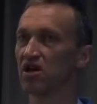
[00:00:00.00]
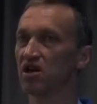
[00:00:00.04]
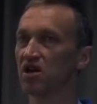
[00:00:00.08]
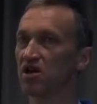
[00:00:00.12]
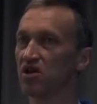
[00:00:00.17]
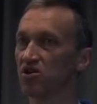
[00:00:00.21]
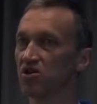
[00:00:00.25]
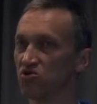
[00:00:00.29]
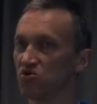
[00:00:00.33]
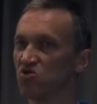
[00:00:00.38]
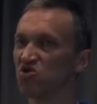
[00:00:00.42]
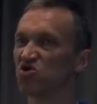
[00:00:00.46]

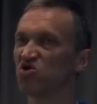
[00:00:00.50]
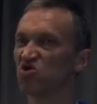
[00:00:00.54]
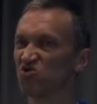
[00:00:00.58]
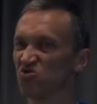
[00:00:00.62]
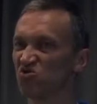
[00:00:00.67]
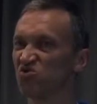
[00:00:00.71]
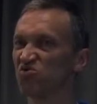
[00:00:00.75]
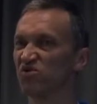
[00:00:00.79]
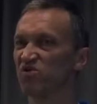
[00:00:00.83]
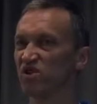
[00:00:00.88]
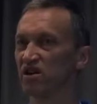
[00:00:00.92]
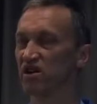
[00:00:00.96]
you should
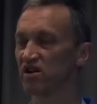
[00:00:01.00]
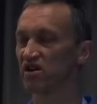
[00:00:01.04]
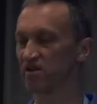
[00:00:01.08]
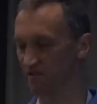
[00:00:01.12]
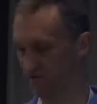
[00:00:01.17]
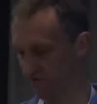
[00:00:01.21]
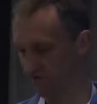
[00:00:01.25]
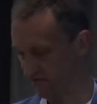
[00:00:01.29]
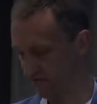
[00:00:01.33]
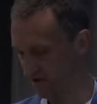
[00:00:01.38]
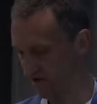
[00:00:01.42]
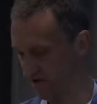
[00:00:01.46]
wear
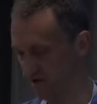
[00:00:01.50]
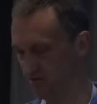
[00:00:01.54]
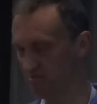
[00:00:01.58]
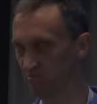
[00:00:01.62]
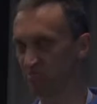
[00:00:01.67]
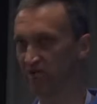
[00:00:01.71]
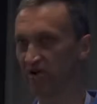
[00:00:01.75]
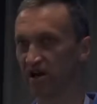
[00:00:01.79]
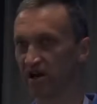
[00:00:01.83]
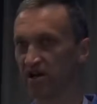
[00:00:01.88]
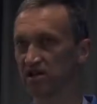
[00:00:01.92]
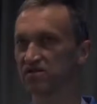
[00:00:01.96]
the
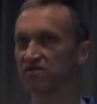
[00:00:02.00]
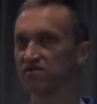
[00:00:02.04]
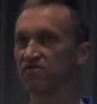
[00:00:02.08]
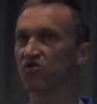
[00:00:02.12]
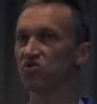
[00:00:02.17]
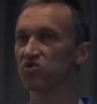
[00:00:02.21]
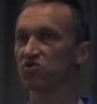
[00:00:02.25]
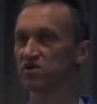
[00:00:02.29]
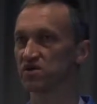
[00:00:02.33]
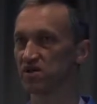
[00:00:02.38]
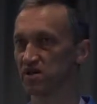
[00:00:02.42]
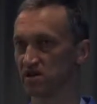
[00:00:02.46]
brace for
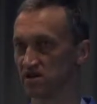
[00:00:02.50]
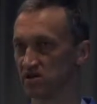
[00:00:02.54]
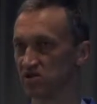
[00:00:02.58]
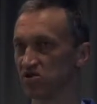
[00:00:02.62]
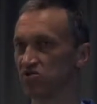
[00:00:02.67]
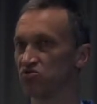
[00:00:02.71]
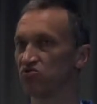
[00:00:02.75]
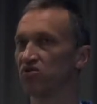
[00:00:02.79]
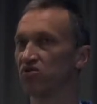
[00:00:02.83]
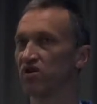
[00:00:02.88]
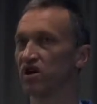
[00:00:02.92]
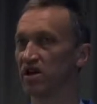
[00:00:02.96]
six
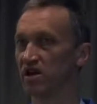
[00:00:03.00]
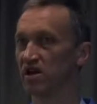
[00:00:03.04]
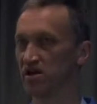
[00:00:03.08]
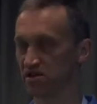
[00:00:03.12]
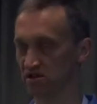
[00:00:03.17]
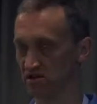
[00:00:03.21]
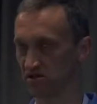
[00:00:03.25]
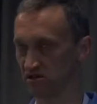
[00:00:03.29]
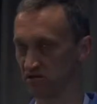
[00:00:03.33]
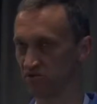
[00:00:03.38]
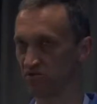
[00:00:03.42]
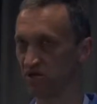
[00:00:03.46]
to
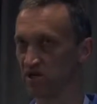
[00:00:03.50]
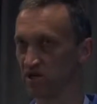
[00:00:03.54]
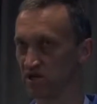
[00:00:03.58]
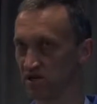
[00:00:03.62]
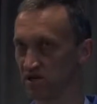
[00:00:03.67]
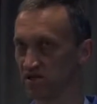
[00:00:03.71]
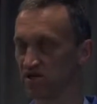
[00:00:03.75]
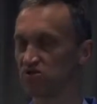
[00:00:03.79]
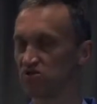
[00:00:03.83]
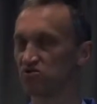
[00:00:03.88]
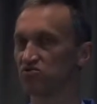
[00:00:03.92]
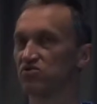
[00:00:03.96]
eight
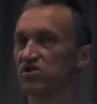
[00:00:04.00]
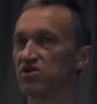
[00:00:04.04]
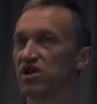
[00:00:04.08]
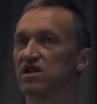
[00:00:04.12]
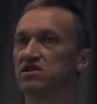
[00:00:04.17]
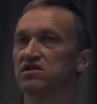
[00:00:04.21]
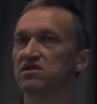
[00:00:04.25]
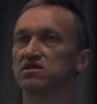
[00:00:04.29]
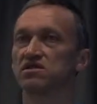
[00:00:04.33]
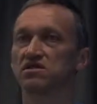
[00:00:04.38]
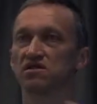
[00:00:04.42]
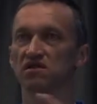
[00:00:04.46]
weeks. You get
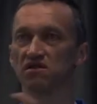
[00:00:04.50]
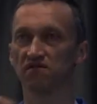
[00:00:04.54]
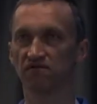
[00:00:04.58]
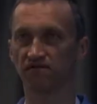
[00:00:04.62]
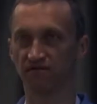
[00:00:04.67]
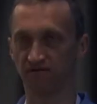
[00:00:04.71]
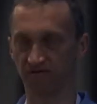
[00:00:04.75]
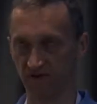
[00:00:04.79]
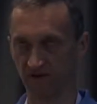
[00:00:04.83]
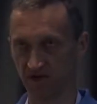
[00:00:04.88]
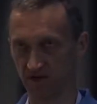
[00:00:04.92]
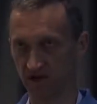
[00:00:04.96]

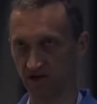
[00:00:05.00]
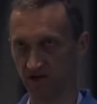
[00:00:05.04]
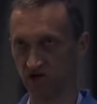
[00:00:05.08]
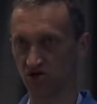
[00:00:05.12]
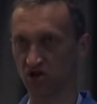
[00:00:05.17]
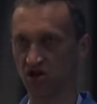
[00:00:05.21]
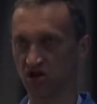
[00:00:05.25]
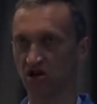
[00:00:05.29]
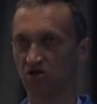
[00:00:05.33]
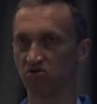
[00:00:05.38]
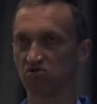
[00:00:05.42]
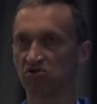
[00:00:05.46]
stiff
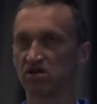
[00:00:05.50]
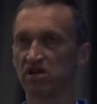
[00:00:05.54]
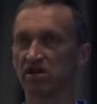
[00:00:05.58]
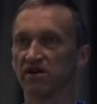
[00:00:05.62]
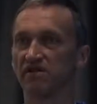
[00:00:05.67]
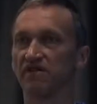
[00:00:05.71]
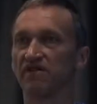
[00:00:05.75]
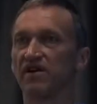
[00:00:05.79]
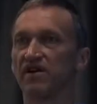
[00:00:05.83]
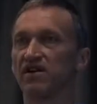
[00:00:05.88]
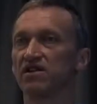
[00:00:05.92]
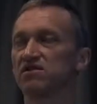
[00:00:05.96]
shoulder,
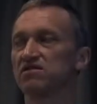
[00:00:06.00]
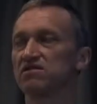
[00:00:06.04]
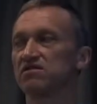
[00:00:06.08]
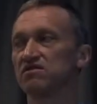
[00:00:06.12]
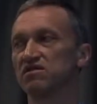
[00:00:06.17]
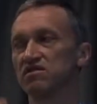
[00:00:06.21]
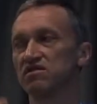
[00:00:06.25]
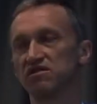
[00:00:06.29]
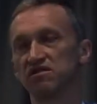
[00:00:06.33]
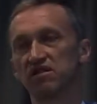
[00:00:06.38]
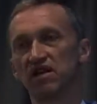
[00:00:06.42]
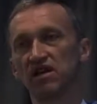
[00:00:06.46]
then
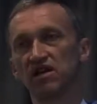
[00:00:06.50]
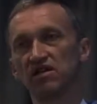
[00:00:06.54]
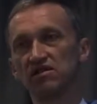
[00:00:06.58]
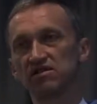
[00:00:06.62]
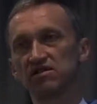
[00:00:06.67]
it takes